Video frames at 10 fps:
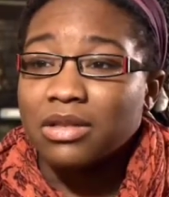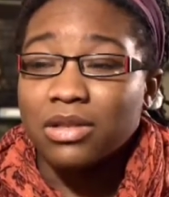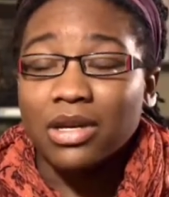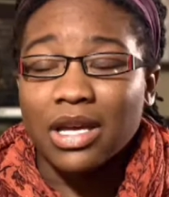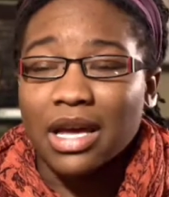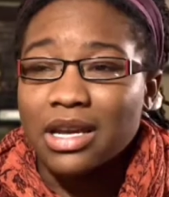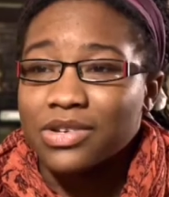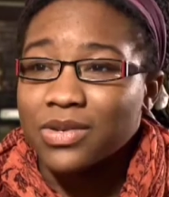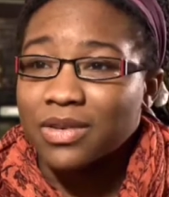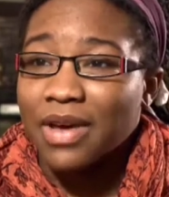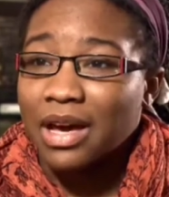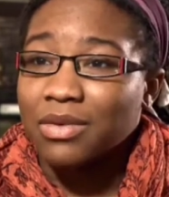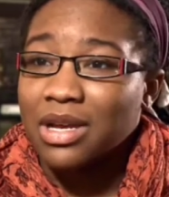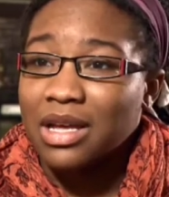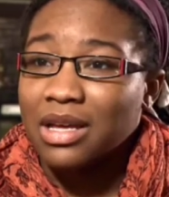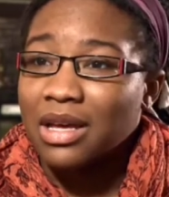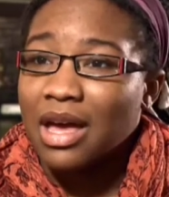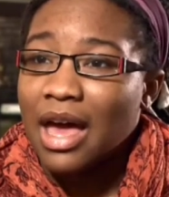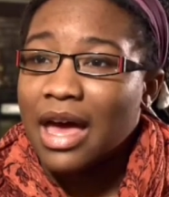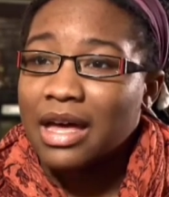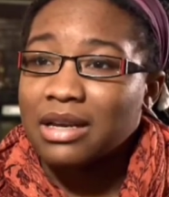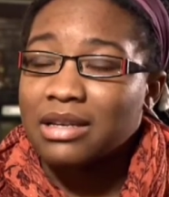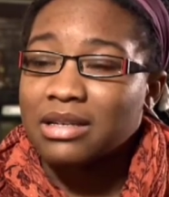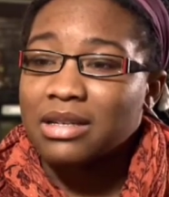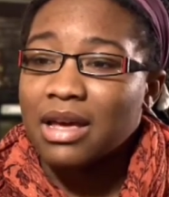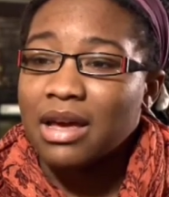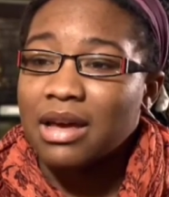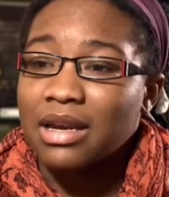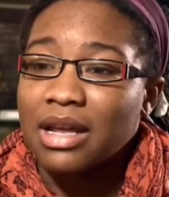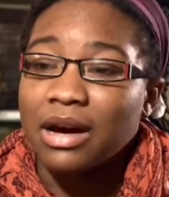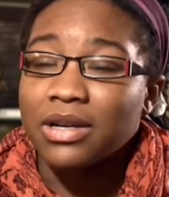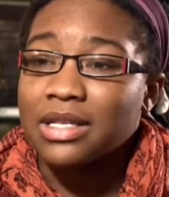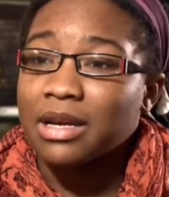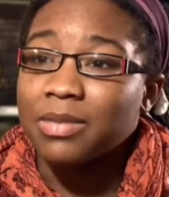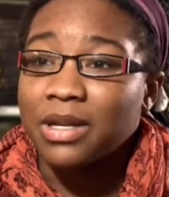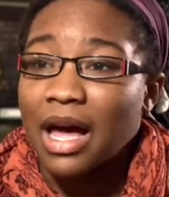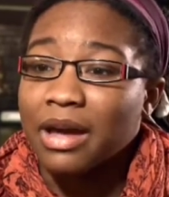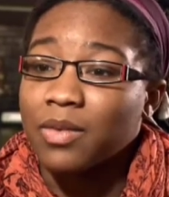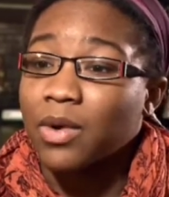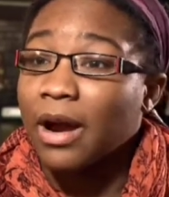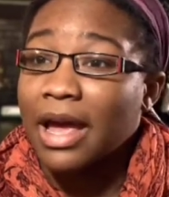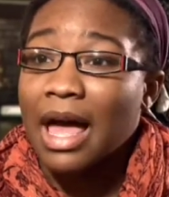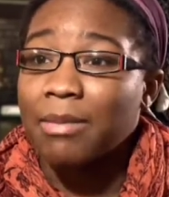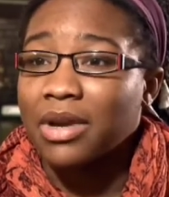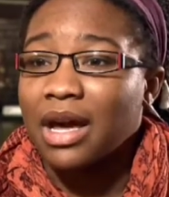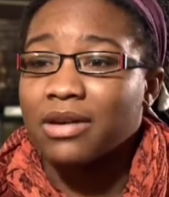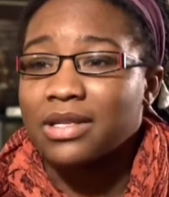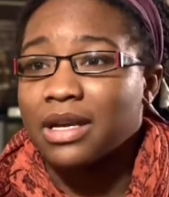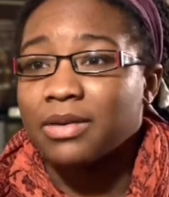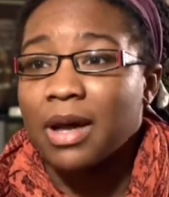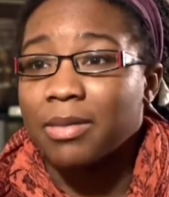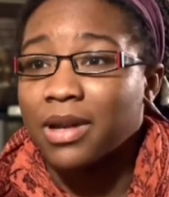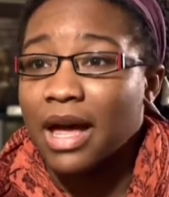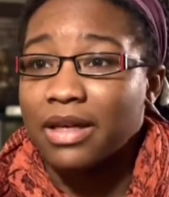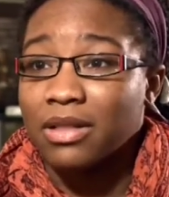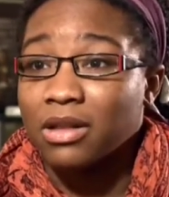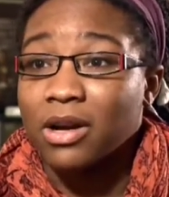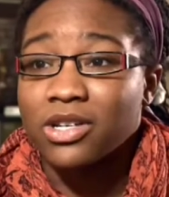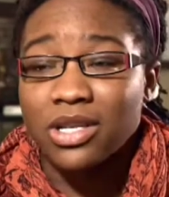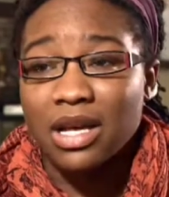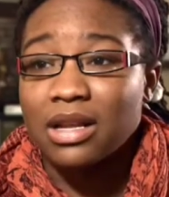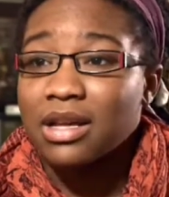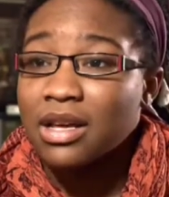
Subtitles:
looking at issues of equity and how does that apply where I am and how does that apply in the large scale